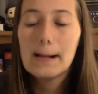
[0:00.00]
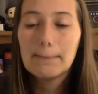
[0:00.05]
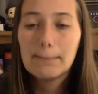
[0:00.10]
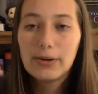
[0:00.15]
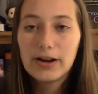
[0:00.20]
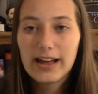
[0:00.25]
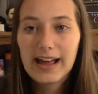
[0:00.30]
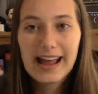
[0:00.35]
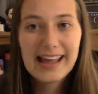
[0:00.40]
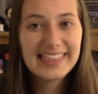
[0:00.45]

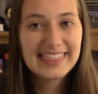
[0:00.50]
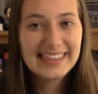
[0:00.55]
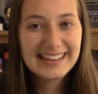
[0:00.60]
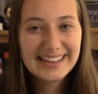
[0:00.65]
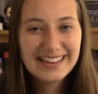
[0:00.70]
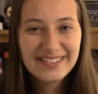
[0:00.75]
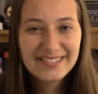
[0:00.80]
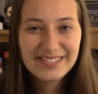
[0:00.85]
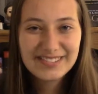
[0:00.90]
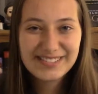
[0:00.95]
but I
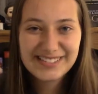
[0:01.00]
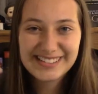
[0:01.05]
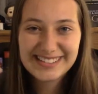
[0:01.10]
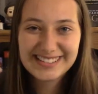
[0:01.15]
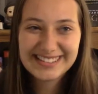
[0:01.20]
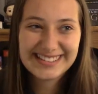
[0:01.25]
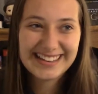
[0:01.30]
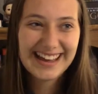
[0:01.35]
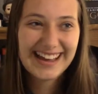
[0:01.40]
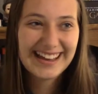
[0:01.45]
think I was
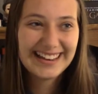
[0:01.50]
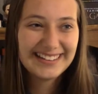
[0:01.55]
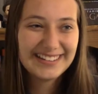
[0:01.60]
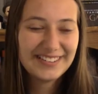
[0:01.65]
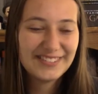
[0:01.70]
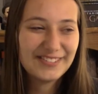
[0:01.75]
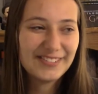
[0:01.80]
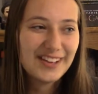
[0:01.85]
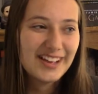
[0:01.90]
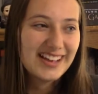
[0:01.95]
just kind
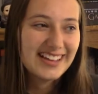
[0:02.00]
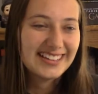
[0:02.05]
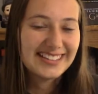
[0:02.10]
of